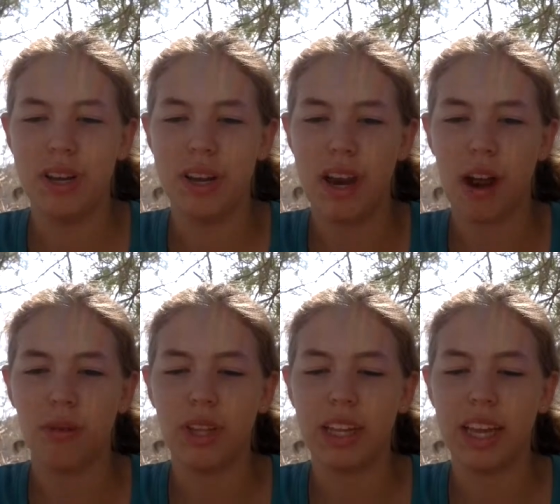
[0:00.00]
not
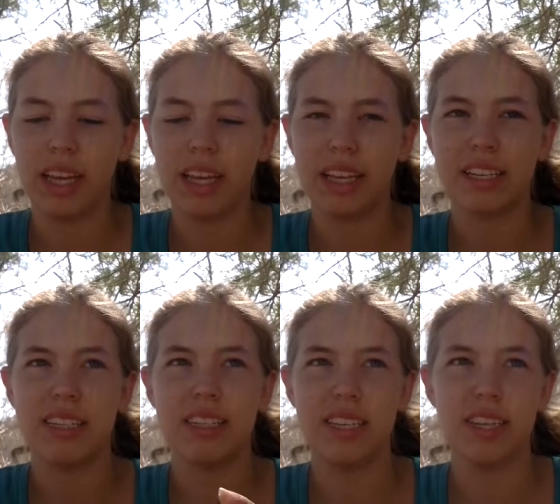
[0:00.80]
only like get to
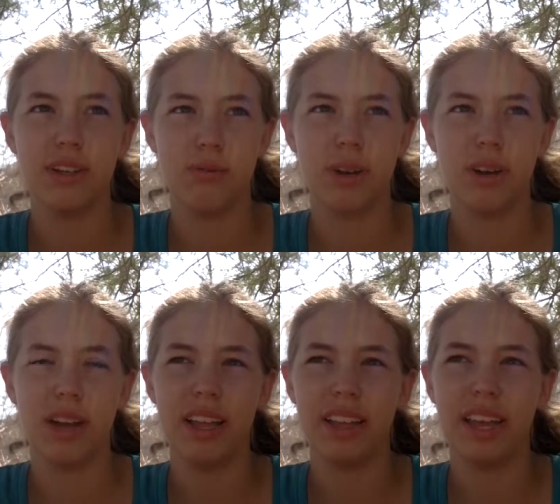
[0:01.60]
see Israel
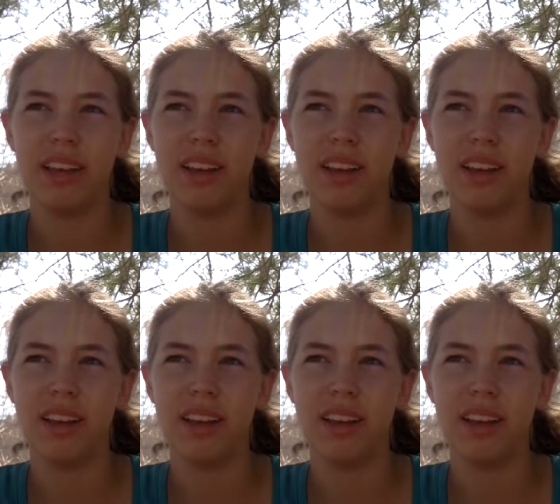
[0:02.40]
and like